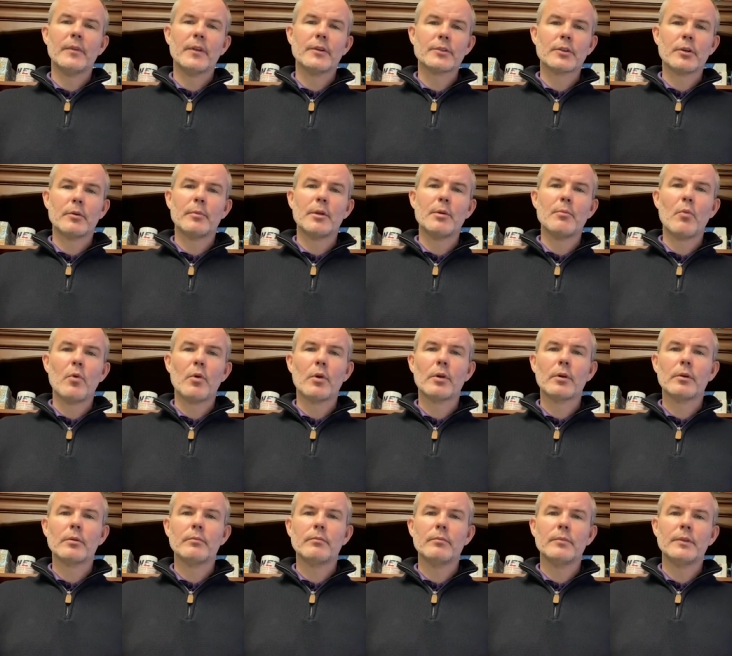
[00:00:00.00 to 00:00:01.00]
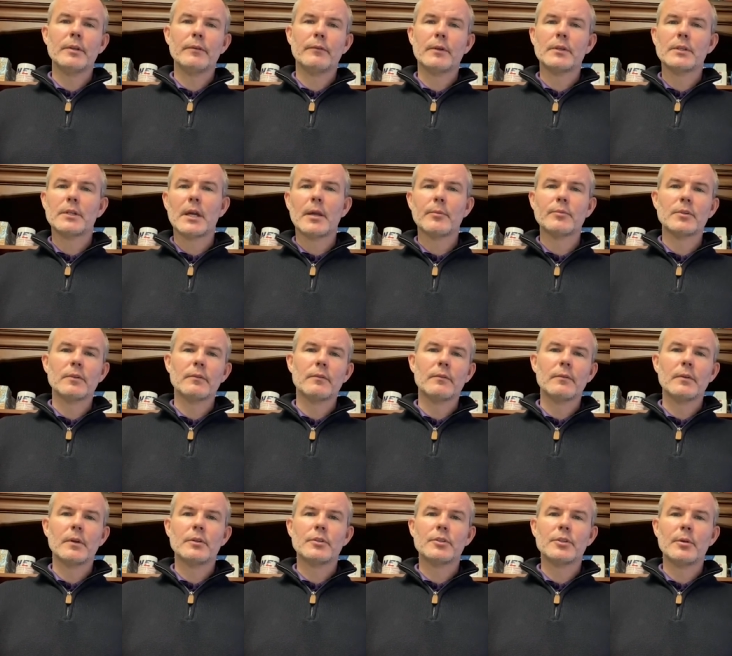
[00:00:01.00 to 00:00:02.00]
there's going to be more different types of
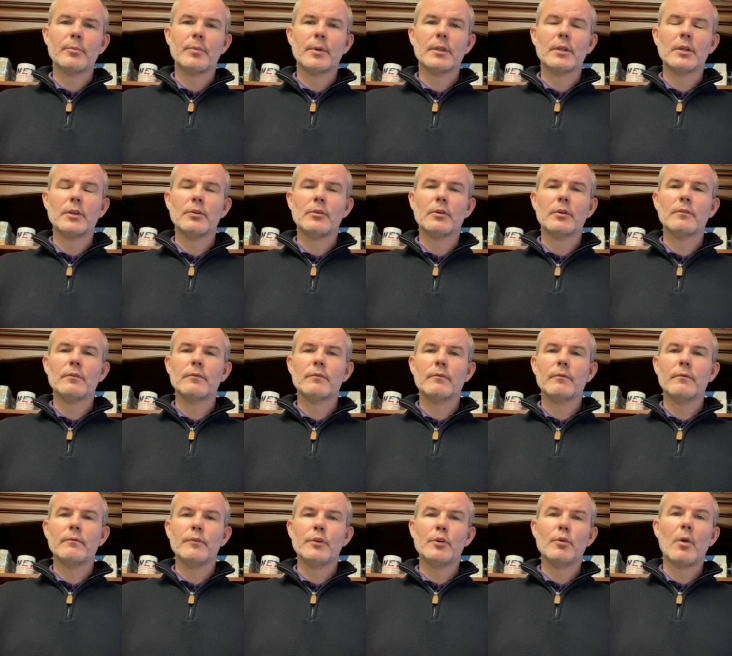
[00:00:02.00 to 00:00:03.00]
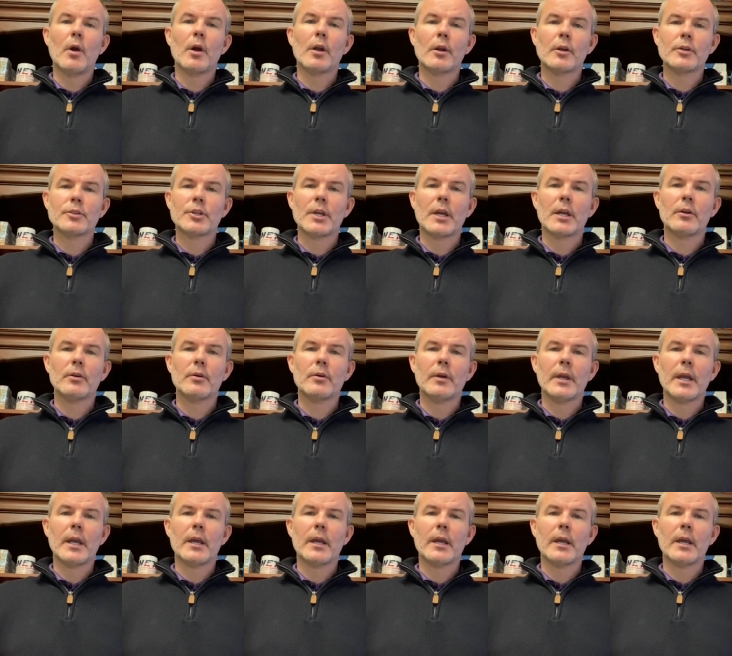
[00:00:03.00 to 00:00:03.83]
shipping that you can view on our channel,